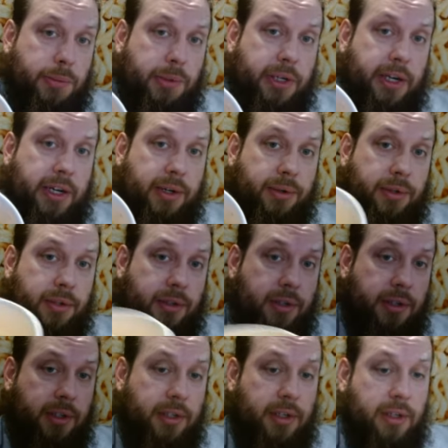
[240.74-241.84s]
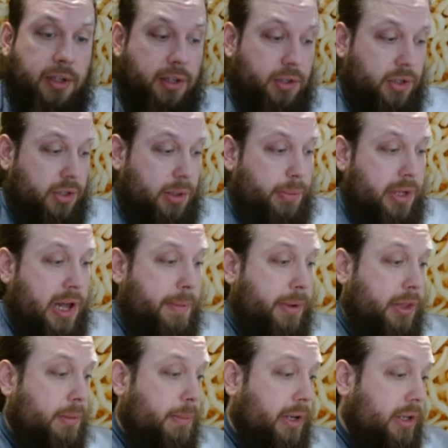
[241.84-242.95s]
The mashed potatoes, just a
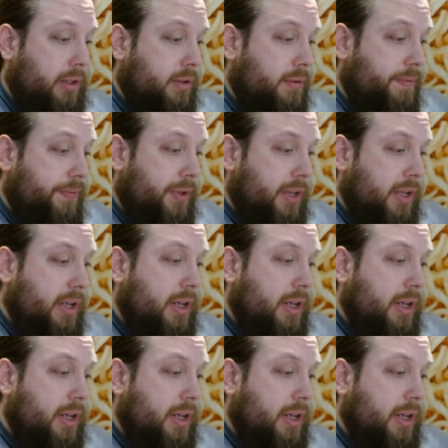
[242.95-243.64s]
plop in the middle.